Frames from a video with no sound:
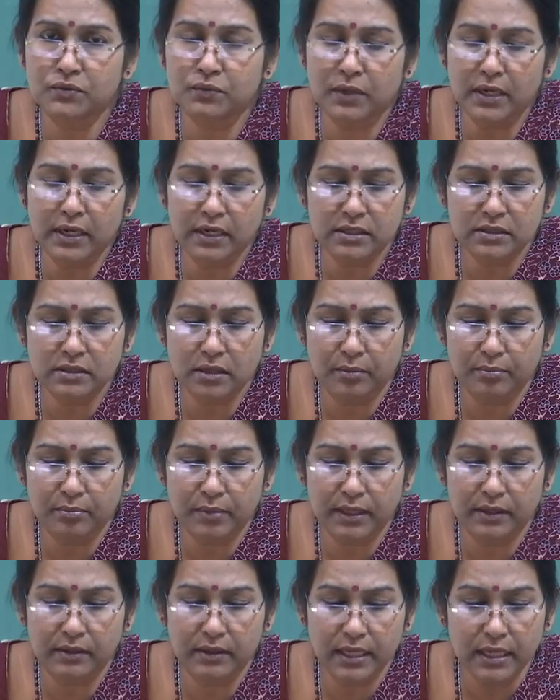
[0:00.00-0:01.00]
and it is
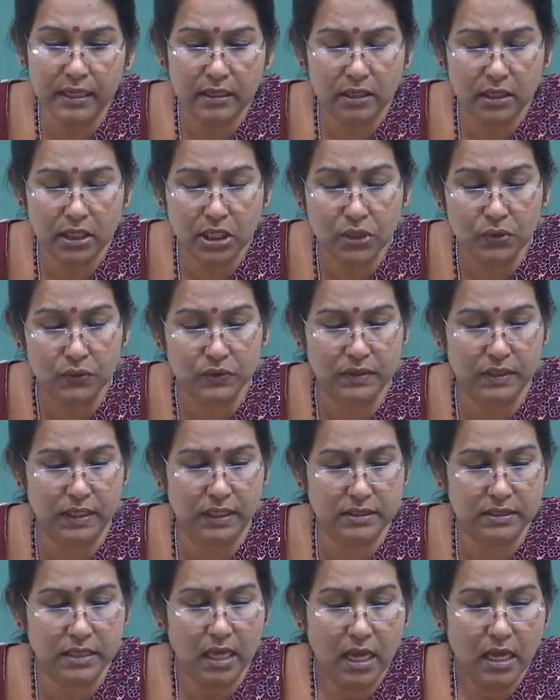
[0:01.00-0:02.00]
completely
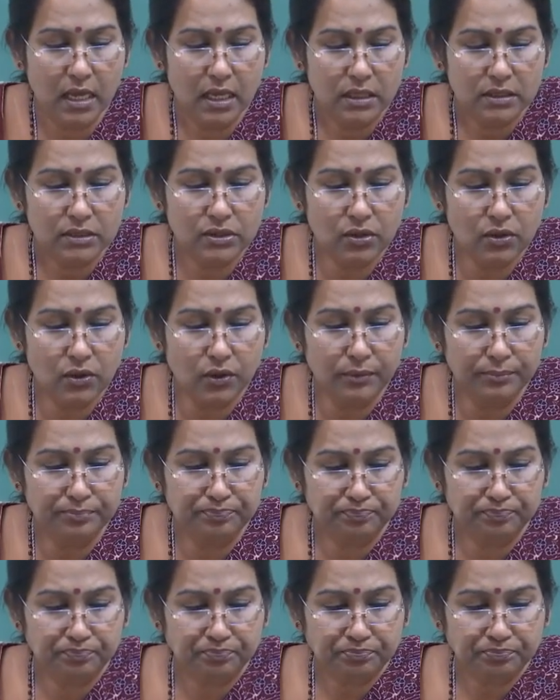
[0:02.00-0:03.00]
useless. So,
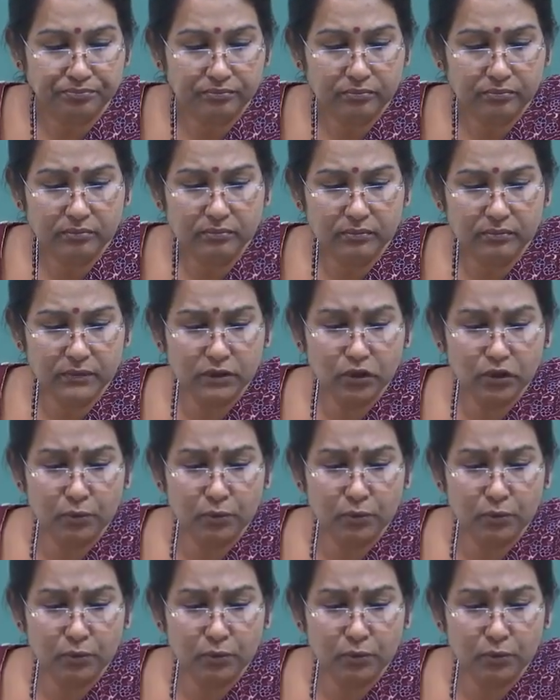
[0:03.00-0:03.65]
the